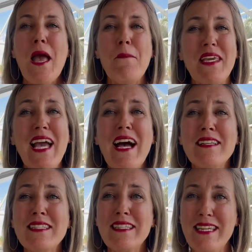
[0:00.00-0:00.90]

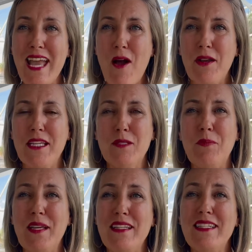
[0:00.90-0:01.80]
Because Lee County has
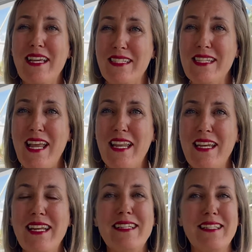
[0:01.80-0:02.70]
been designated
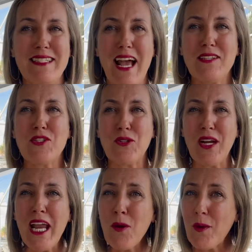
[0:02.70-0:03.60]
a disaster
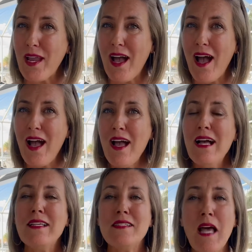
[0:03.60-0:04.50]
area,
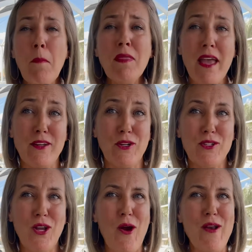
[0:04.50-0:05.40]
some lenders
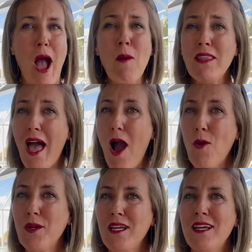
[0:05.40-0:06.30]
are now
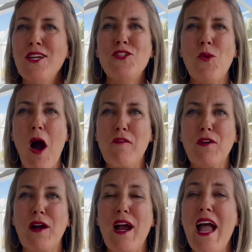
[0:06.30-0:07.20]
allowed to
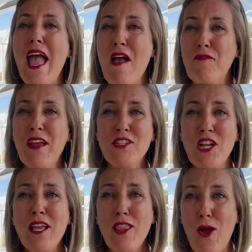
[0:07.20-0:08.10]
offer
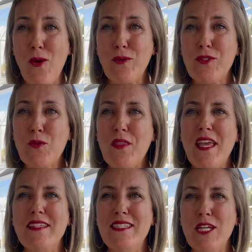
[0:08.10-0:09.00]
FHA loans with a
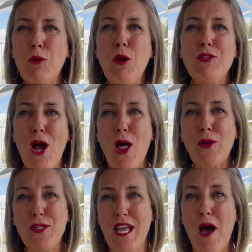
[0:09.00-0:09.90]
$0
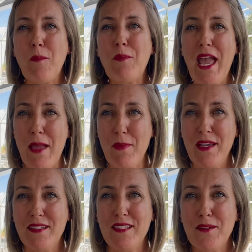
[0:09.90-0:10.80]
down
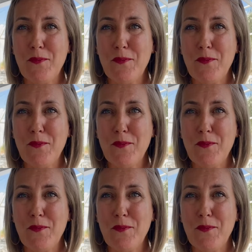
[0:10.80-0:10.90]
payment.